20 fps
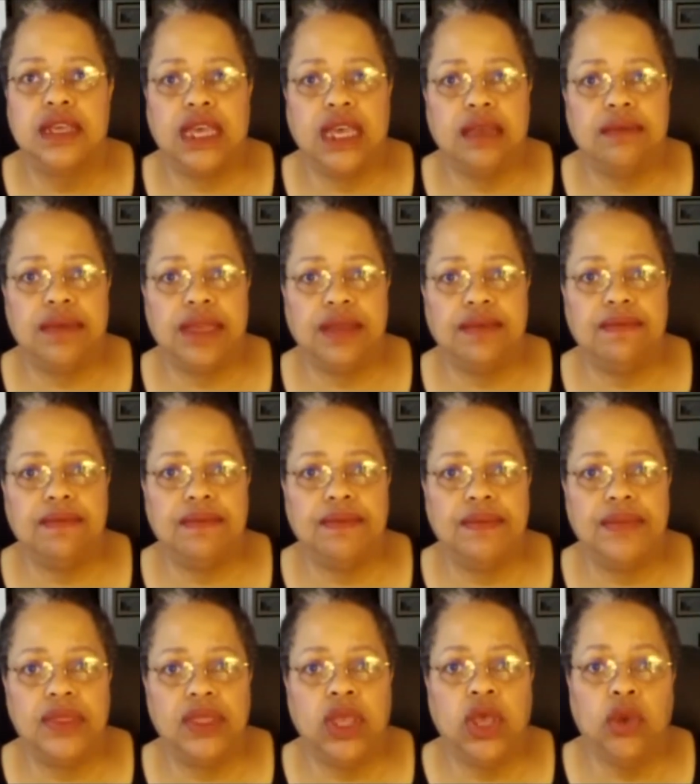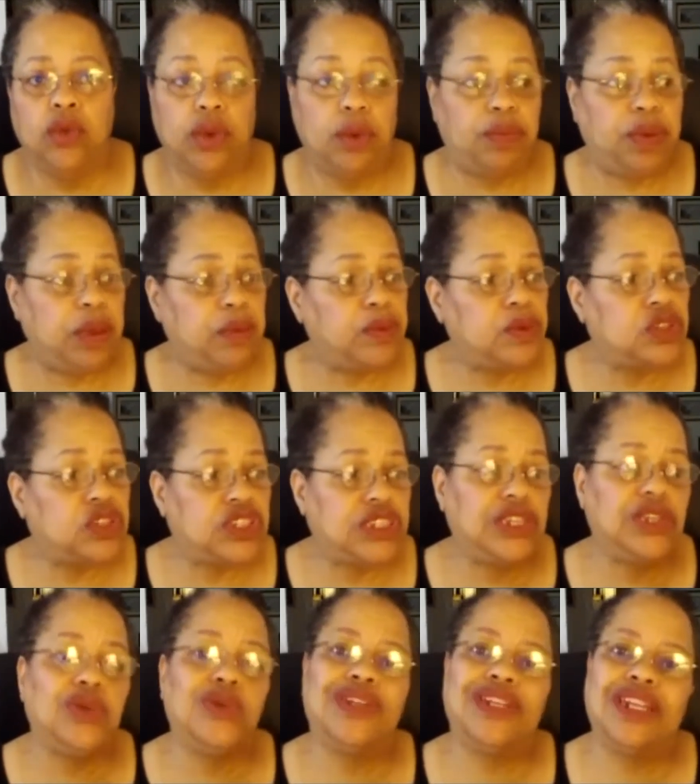amen. When people
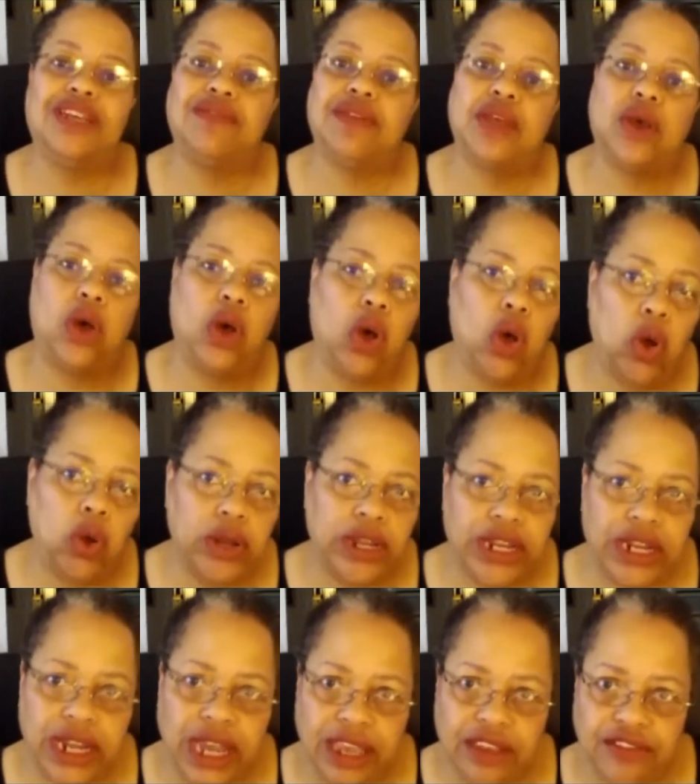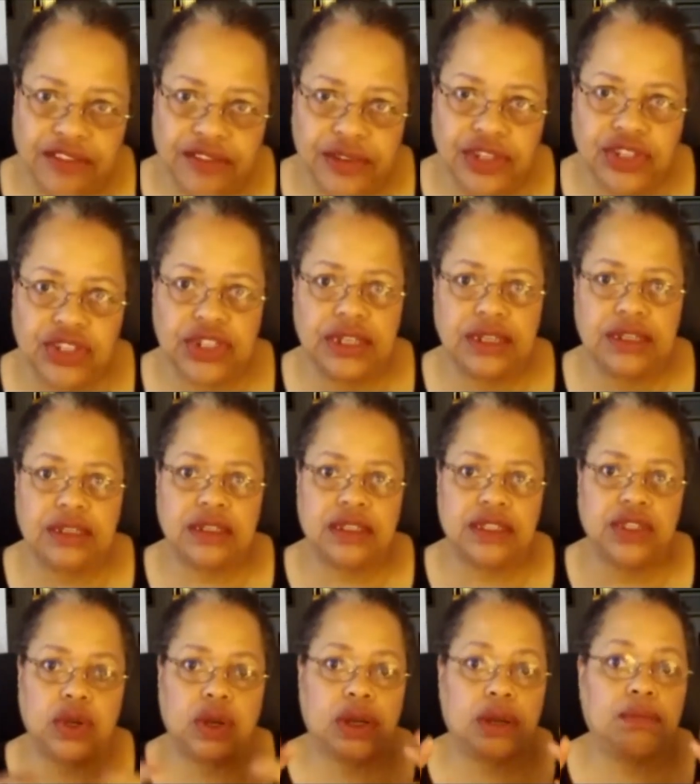see you living a holy life for
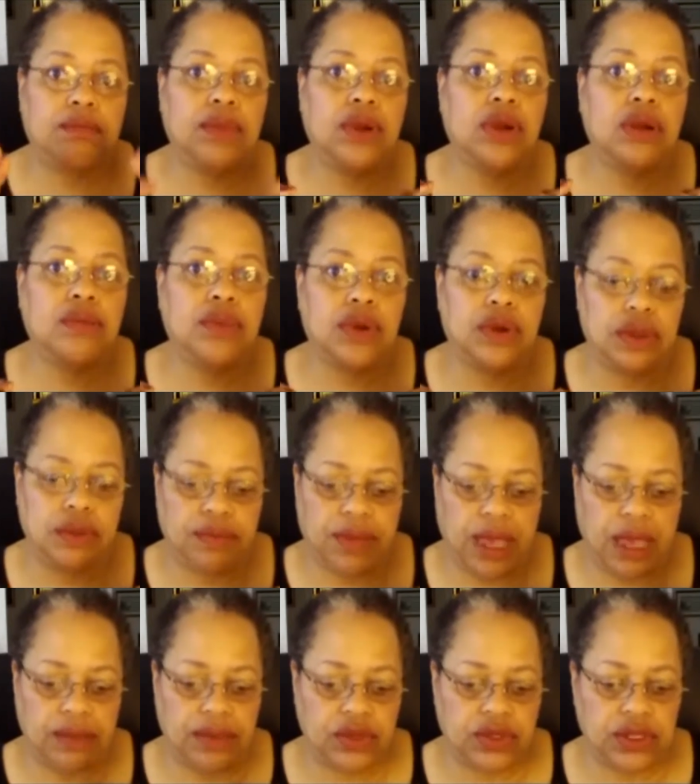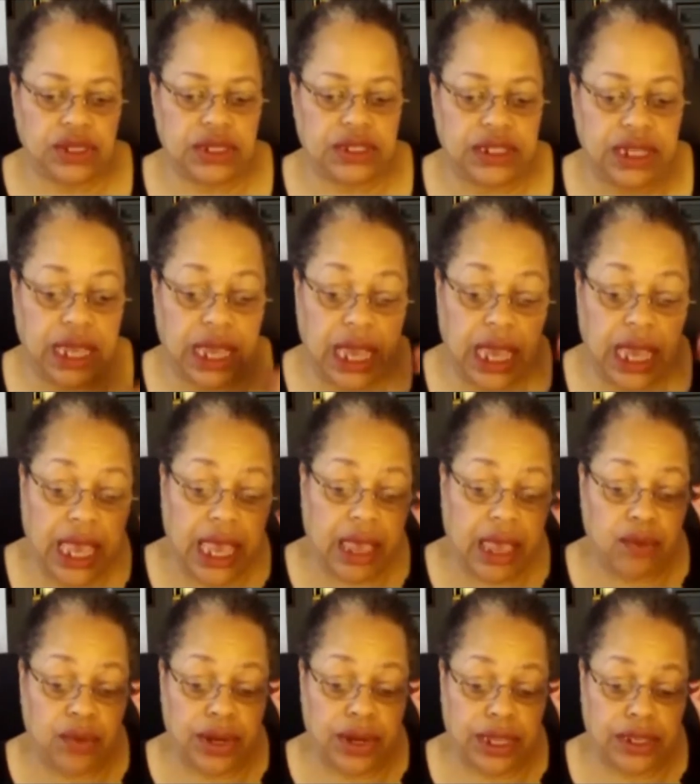Jesus, they're going to murmur. The Bible says that,
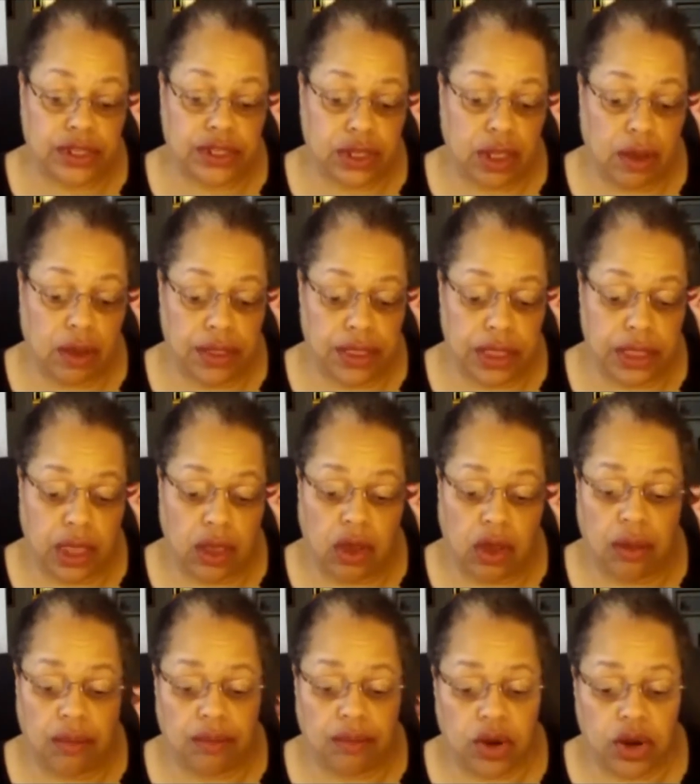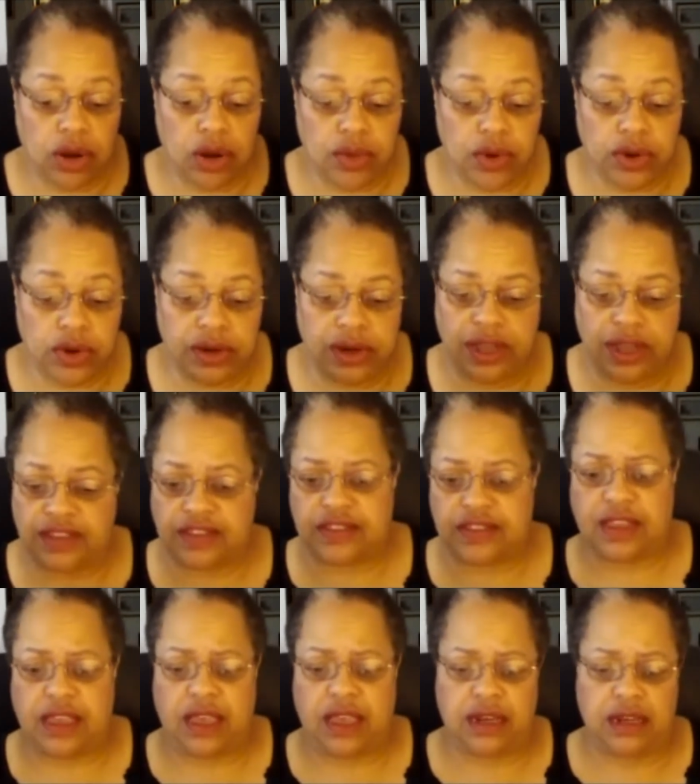and when they saw it, they all murmured and they
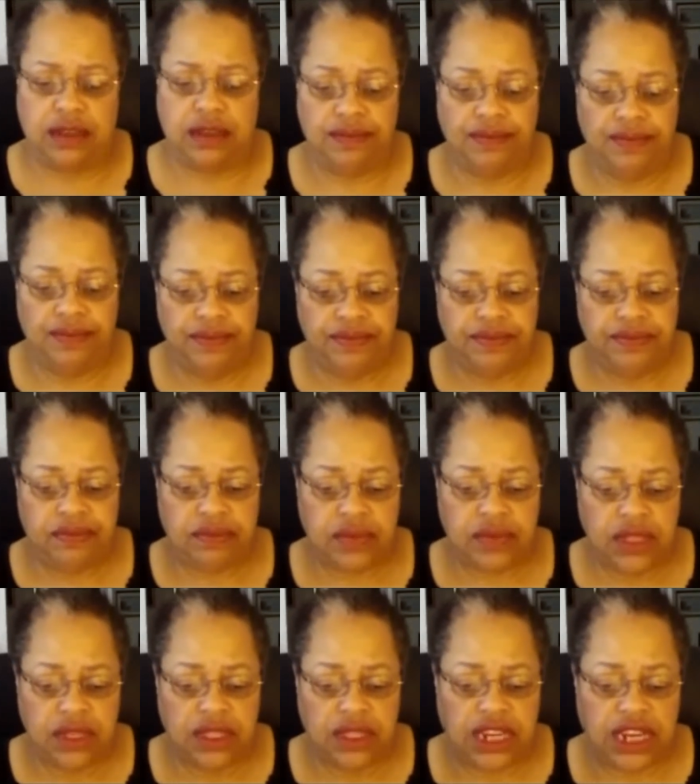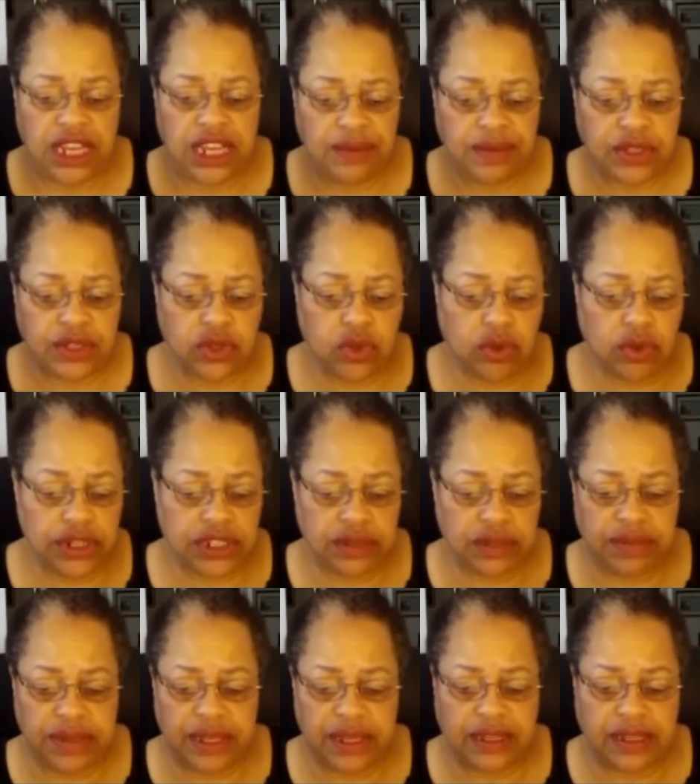said that he was going
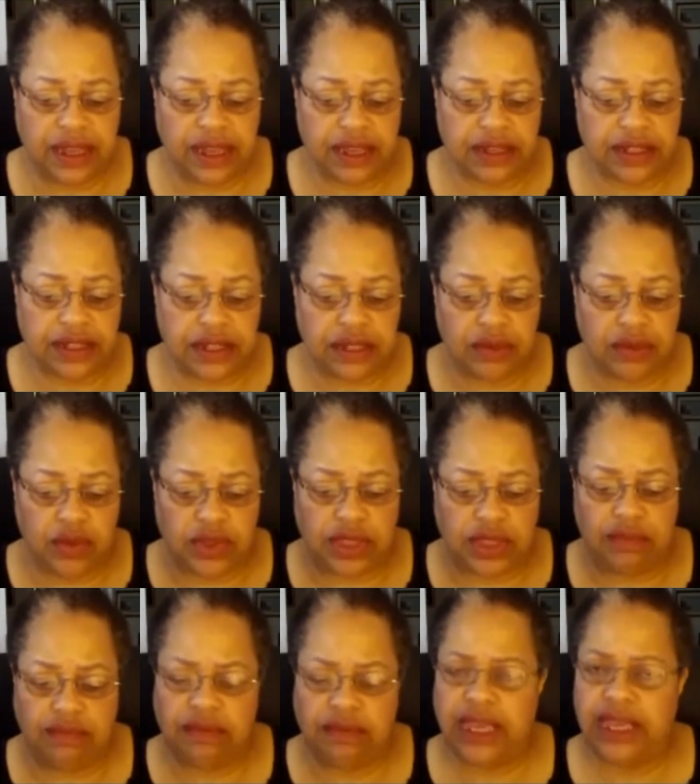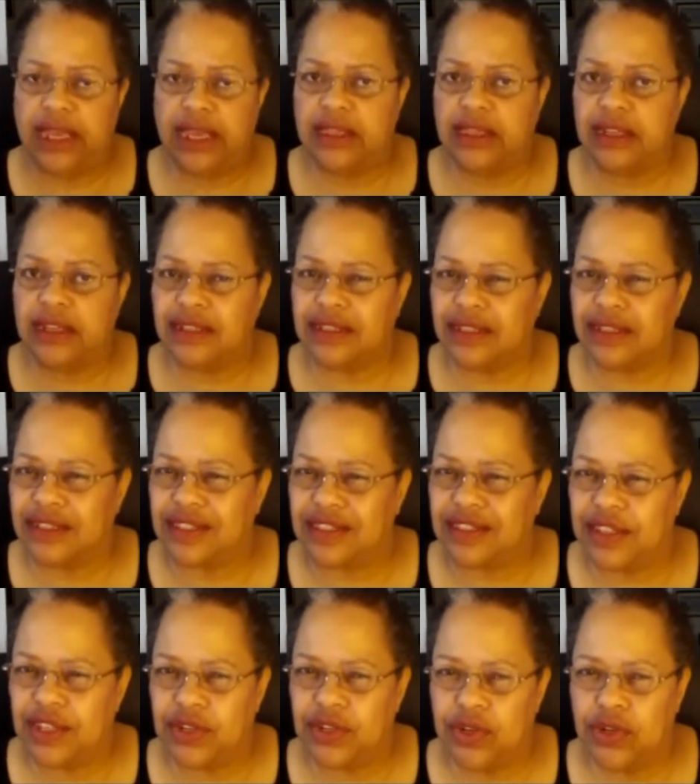to be a guest with a man that is a
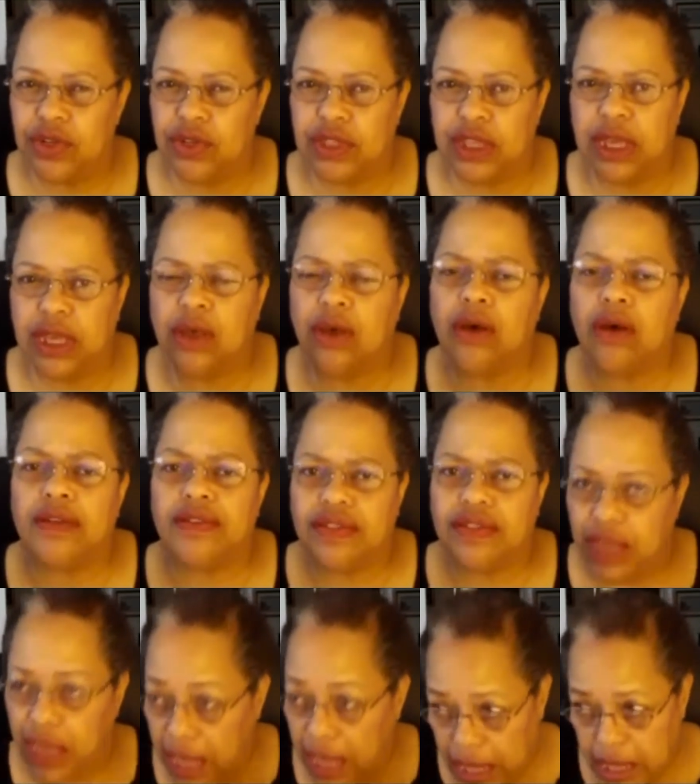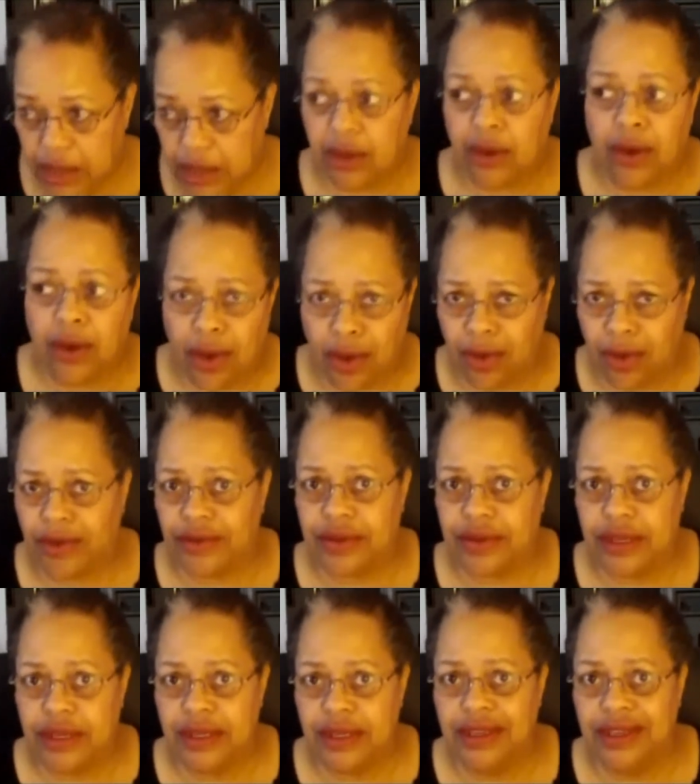sinner. They call, they
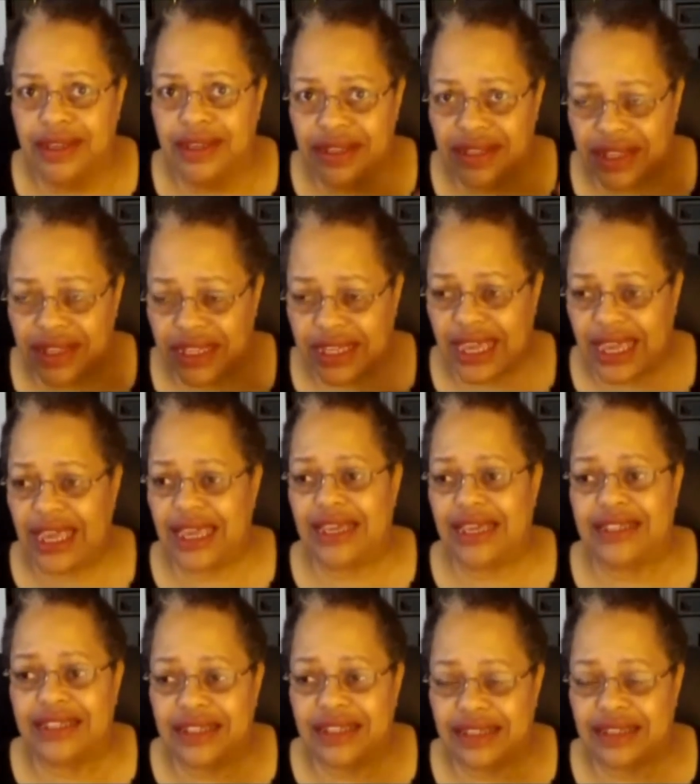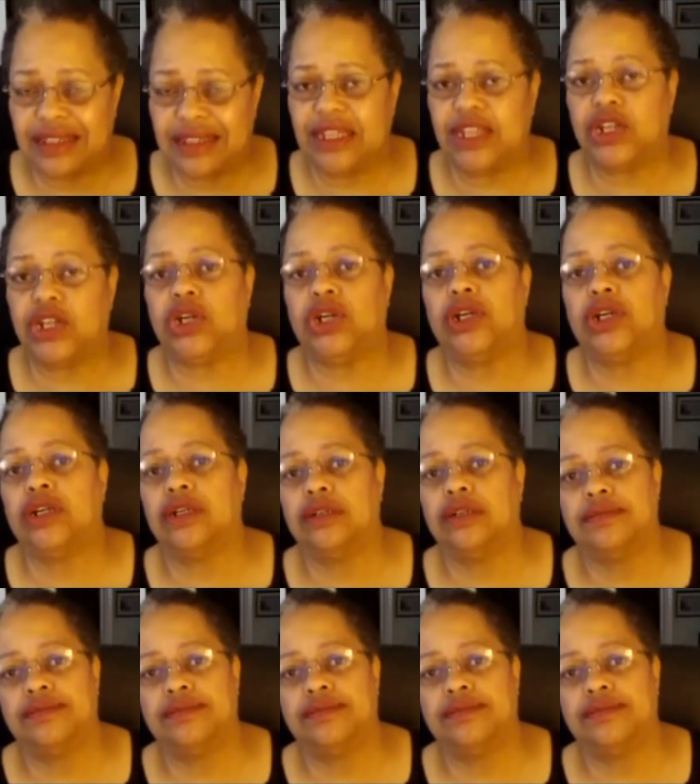called Zacchaeus a sinner.